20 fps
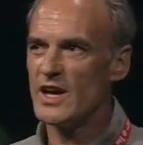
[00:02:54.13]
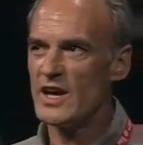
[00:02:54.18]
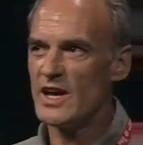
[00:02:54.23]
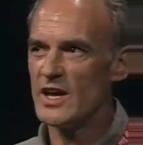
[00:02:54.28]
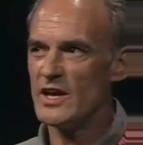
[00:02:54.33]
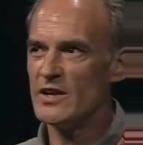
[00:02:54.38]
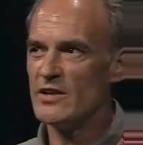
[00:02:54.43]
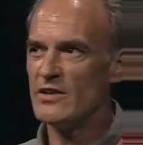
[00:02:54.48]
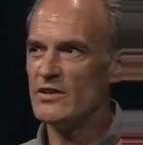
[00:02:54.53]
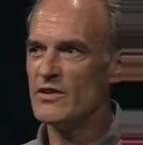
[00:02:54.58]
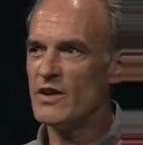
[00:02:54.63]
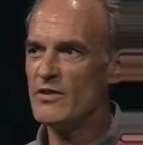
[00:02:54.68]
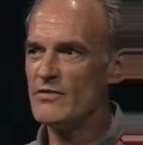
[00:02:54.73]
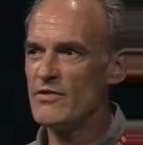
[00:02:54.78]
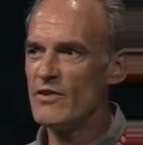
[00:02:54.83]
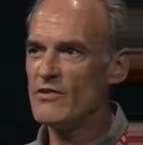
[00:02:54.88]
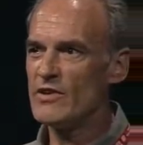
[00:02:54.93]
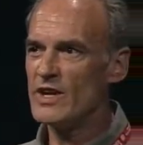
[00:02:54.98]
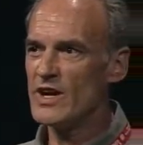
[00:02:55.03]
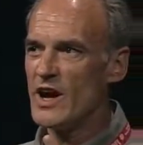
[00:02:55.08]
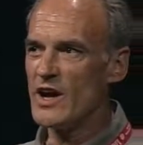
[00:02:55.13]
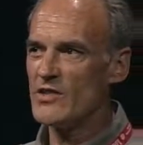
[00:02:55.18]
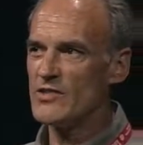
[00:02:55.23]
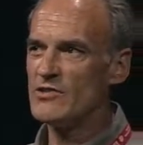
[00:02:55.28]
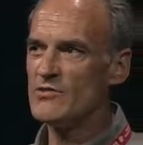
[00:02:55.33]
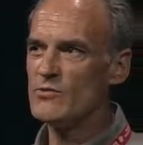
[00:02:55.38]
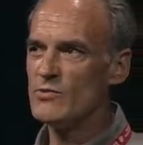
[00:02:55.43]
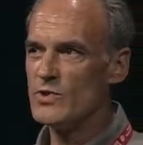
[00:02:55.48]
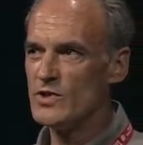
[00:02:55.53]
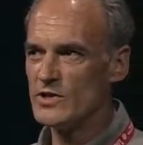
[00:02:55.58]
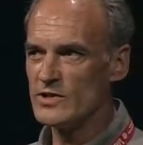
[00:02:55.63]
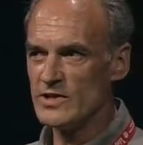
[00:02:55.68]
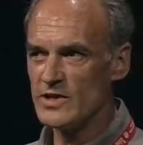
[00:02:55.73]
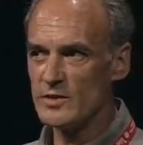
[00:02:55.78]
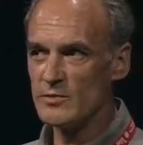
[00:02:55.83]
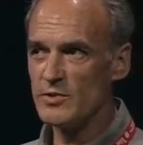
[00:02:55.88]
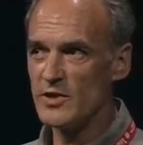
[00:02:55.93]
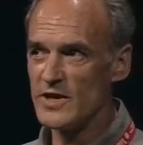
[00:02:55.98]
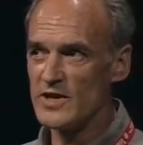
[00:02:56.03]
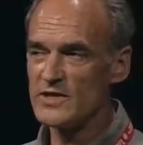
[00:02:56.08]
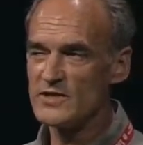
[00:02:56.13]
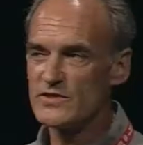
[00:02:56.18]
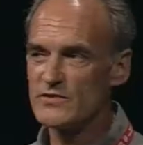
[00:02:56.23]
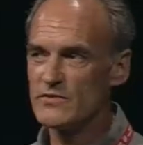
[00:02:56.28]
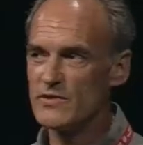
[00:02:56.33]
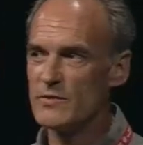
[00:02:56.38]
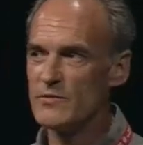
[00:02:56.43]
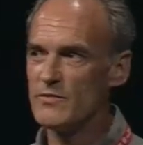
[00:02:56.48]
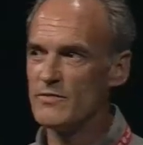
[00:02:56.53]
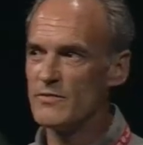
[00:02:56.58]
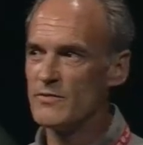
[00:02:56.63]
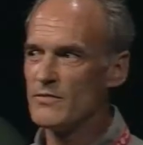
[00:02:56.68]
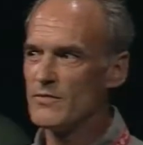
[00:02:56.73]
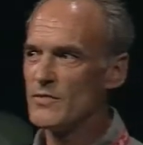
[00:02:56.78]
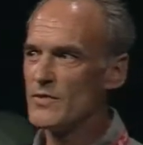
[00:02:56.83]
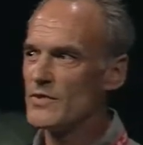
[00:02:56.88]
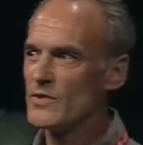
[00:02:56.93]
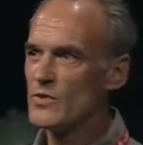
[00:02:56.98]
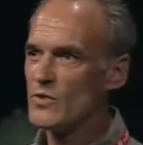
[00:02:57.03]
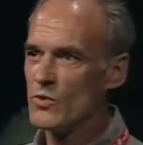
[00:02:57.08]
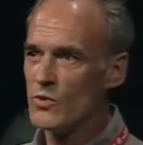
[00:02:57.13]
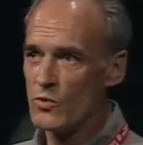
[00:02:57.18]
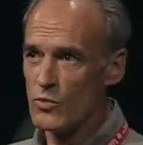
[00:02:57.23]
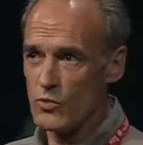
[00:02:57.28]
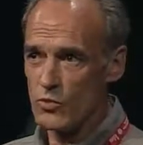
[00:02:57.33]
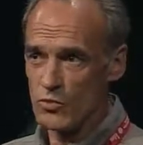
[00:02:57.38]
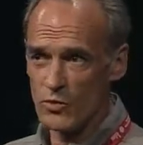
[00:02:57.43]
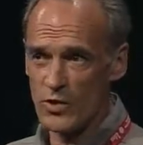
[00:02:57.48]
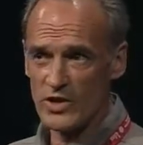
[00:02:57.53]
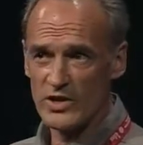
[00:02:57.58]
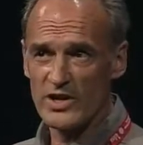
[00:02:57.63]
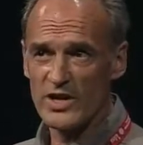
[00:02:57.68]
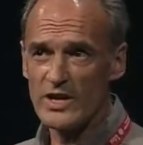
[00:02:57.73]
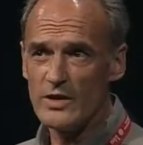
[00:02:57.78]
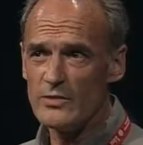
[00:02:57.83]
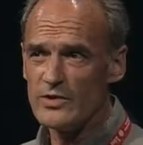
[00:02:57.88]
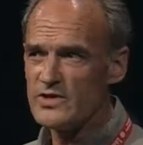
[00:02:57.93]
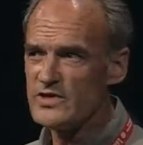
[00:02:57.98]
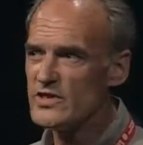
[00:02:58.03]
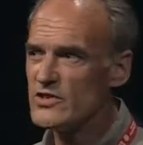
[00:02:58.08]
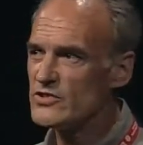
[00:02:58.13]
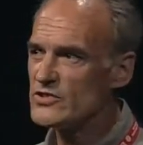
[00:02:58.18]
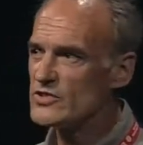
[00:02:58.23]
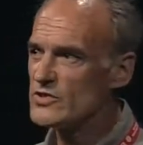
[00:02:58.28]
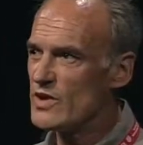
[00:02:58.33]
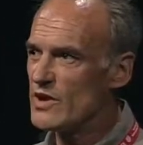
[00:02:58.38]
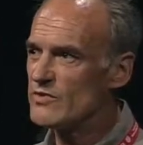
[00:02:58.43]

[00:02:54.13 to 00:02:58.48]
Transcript: in a very otherworldly place from what he was used to.